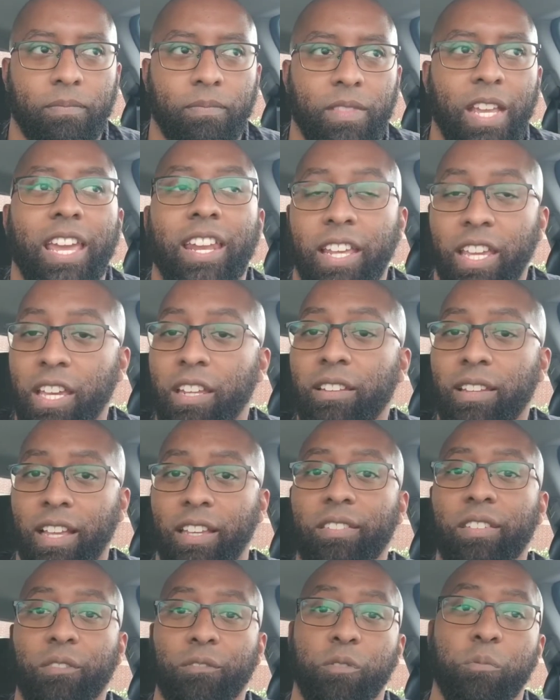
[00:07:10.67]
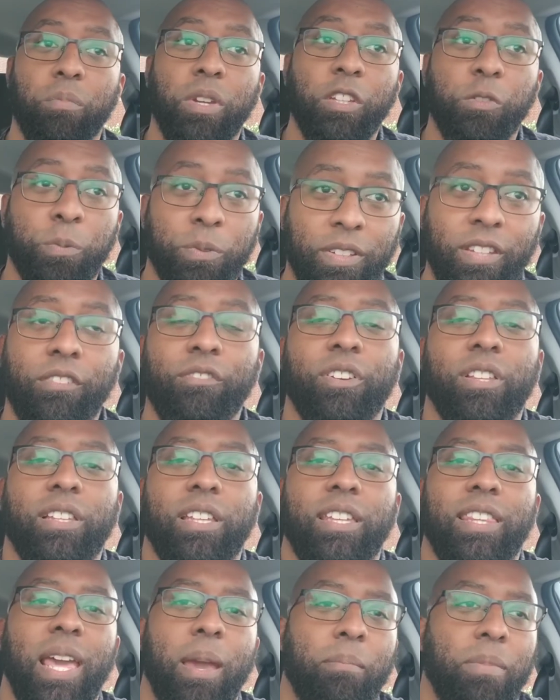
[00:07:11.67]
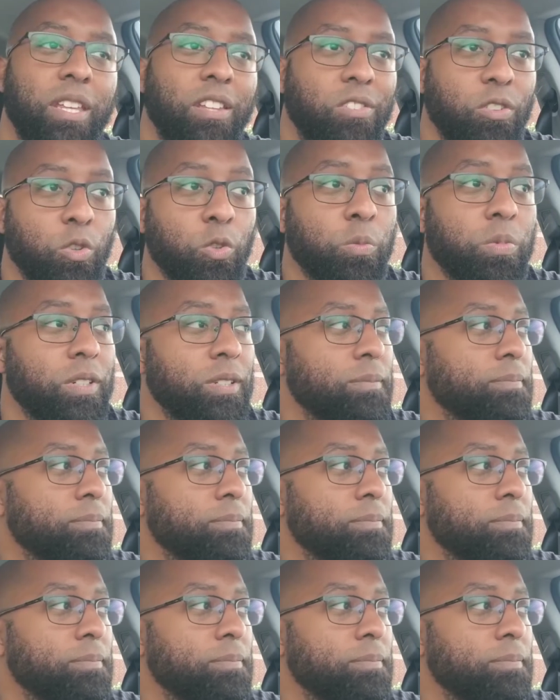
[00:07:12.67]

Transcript: And again, like I said, for me specifically, that means Uber.